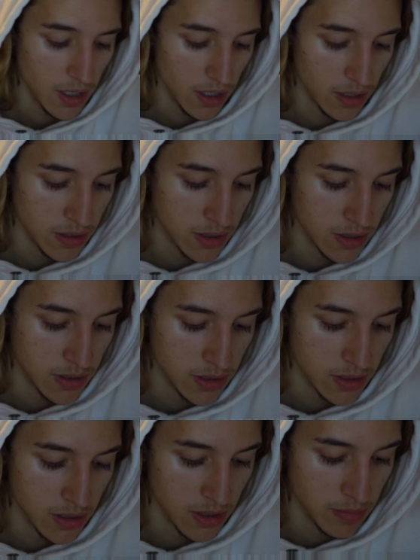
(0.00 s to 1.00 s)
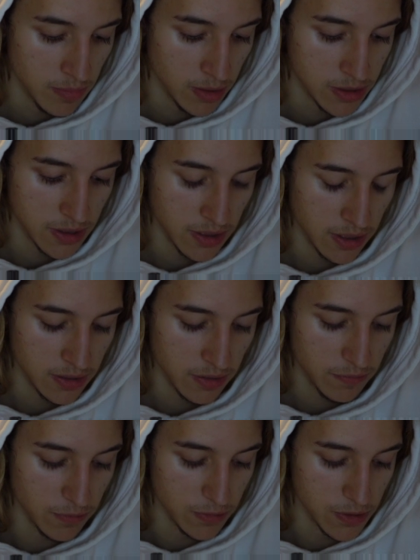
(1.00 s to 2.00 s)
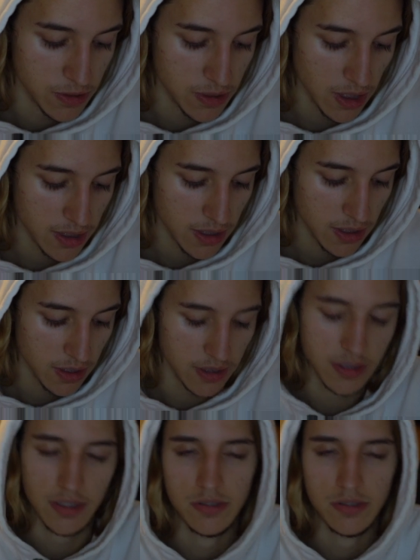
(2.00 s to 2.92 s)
Martinelli for Saka.